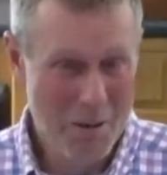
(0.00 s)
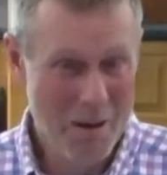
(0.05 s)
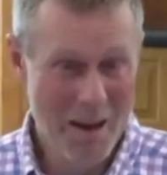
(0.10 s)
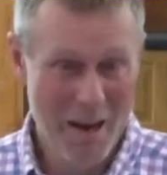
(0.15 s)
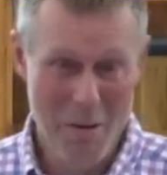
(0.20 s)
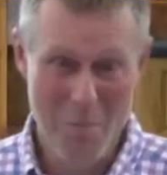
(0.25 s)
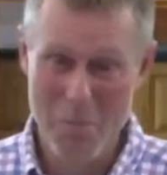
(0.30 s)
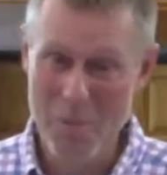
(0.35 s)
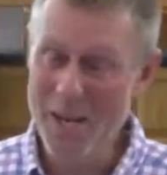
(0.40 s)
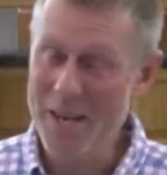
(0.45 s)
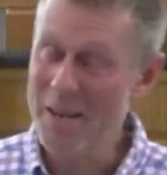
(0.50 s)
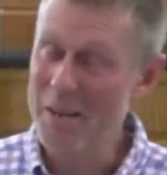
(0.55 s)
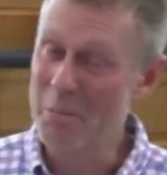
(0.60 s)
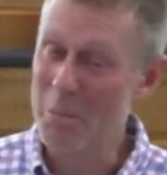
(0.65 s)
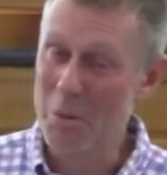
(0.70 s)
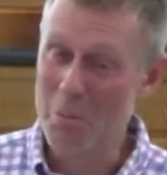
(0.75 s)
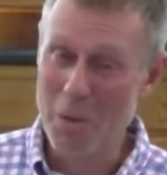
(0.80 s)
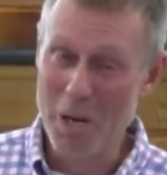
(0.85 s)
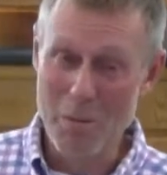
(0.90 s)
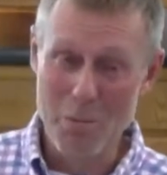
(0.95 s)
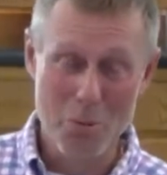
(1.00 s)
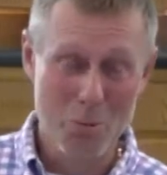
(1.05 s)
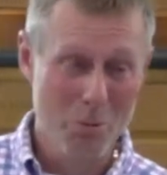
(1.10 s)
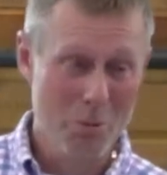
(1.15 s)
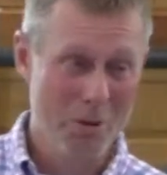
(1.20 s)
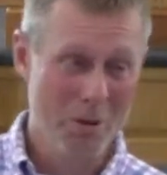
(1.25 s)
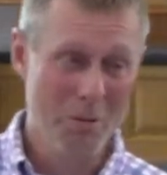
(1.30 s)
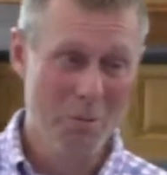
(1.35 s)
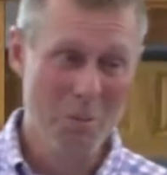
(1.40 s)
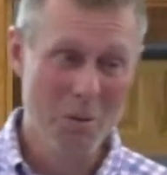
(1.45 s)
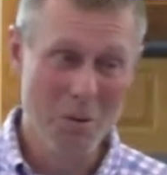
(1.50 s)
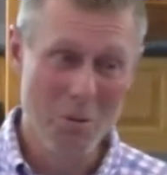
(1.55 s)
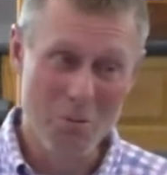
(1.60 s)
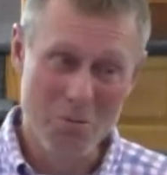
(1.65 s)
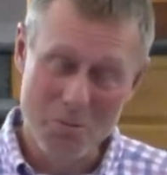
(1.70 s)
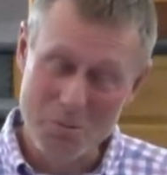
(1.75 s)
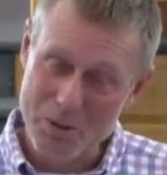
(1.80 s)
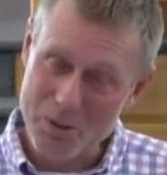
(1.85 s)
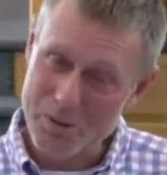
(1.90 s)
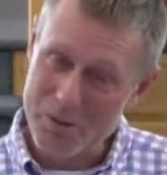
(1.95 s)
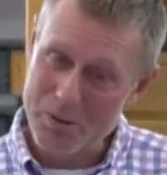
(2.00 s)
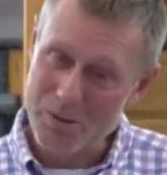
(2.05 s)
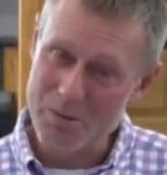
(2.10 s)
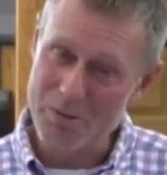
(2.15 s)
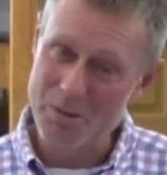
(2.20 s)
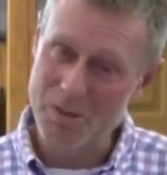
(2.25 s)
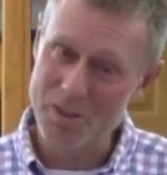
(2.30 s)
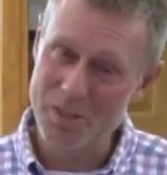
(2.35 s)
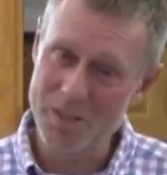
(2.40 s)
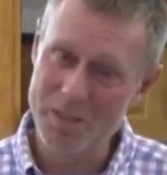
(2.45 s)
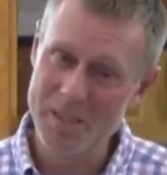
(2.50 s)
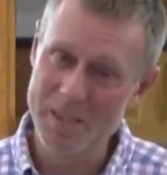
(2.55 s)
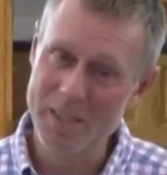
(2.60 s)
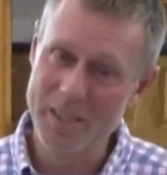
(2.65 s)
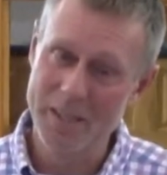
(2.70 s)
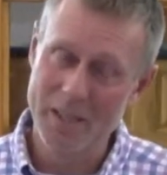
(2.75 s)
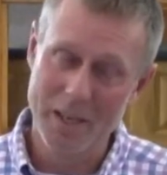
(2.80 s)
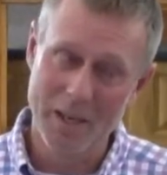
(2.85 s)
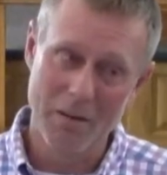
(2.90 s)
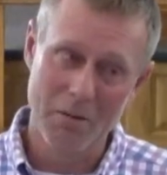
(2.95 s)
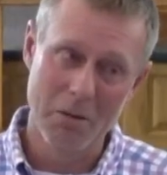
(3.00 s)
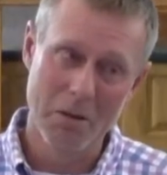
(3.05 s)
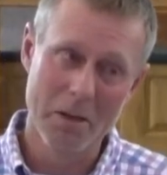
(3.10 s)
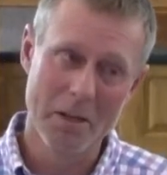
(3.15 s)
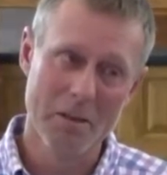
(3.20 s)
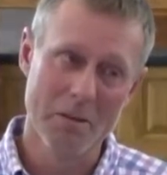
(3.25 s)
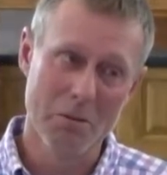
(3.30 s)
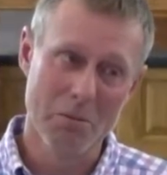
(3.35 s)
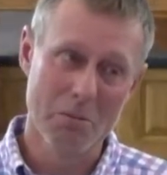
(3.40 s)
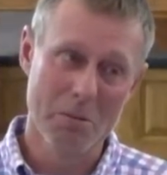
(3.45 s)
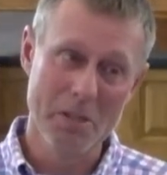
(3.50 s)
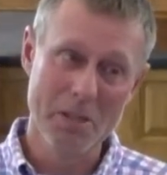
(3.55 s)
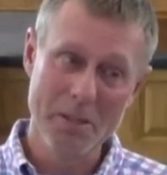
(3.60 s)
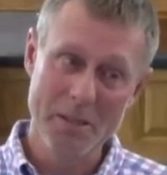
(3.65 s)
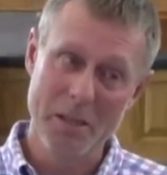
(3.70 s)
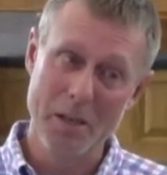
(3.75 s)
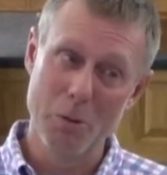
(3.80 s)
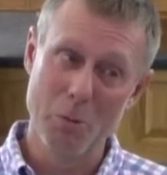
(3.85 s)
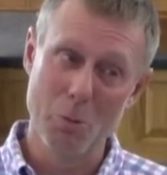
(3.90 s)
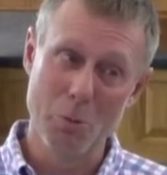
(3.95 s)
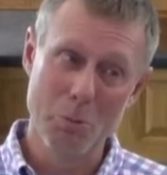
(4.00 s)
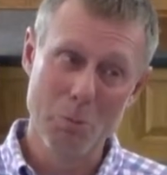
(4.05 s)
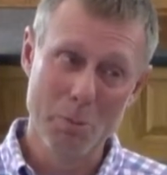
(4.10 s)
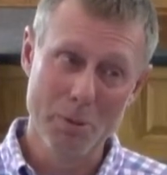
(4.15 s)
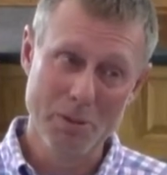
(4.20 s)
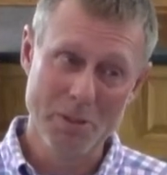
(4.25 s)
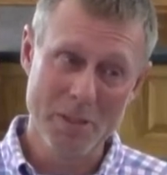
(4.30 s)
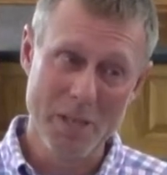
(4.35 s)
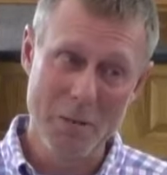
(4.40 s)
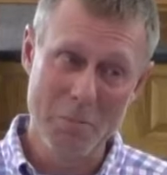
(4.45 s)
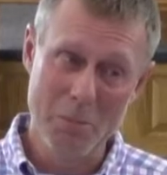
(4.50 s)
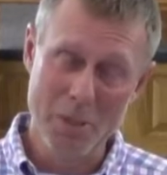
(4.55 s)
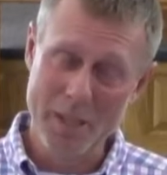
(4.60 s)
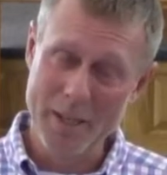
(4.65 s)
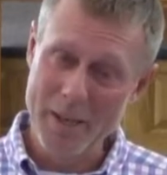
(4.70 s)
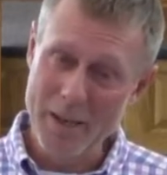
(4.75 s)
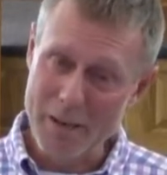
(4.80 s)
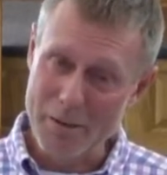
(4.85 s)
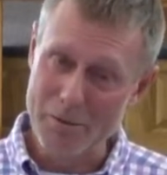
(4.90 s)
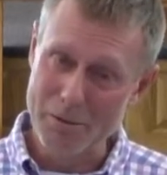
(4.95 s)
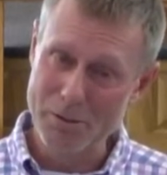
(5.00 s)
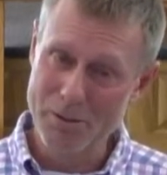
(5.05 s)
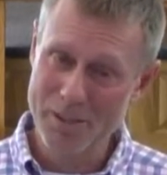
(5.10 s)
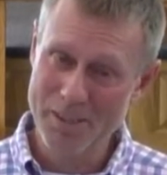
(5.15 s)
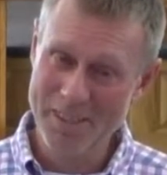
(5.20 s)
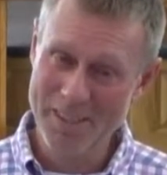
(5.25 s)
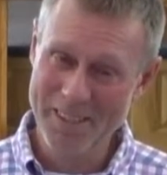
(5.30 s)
I'm bad. My Bible will come home from church on a Sunday, and I'll lay it on the end table beside my couch.